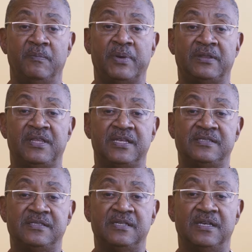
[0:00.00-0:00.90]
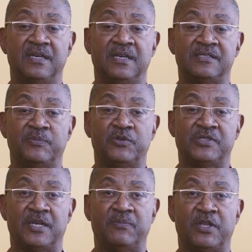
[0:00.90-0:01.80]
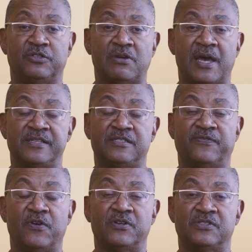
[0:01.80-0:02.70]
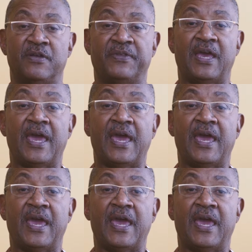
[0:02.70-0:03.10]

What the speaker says: but this is a museum that tries to focus on the